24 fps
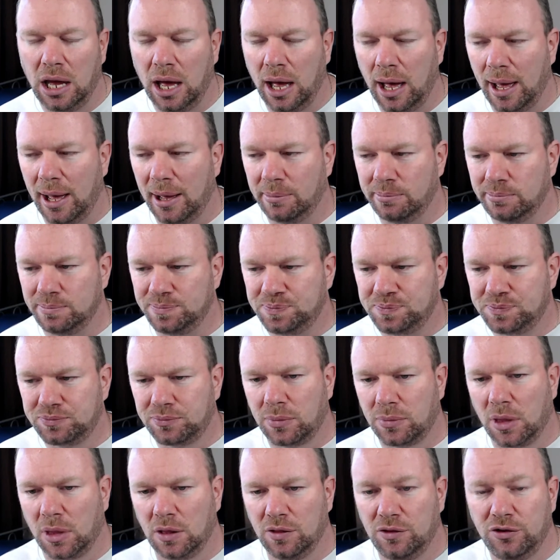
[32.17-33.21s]
Um,
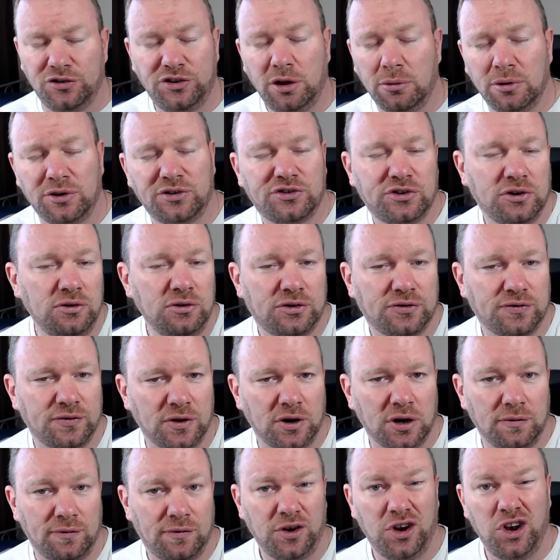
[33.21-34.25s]
there's no excuse
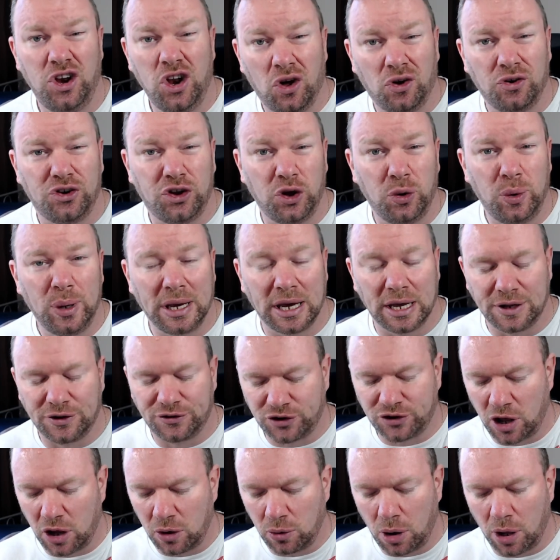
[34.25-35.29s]
for, for not doing it.
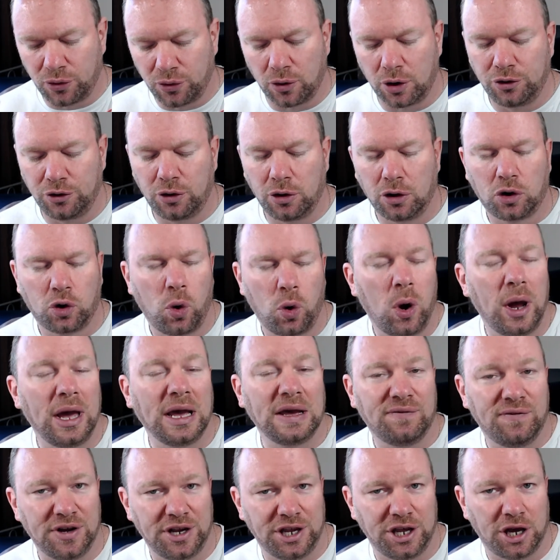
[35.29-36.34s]
So I thought I'd do a
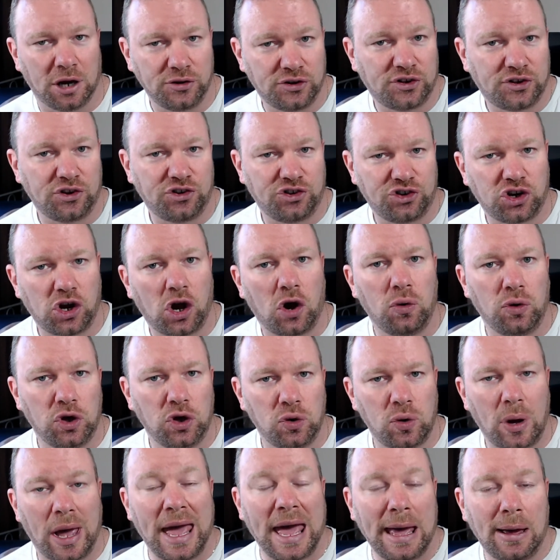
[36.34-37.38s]
quick video just to show
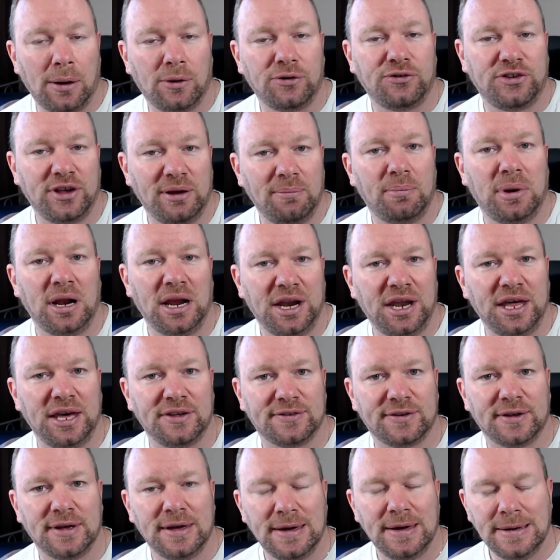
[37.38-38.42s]
you how simple it
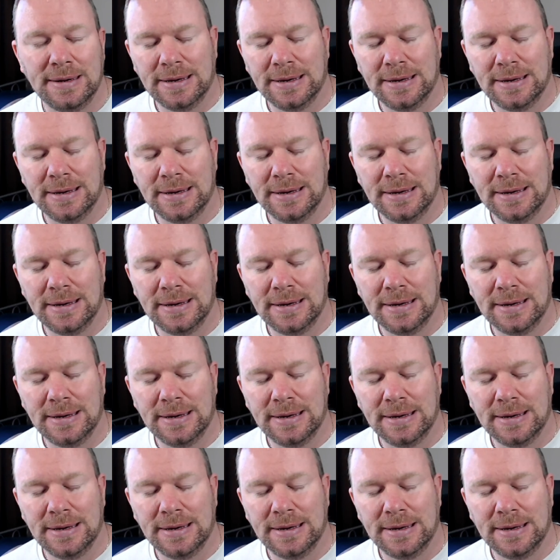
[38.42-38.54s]
is.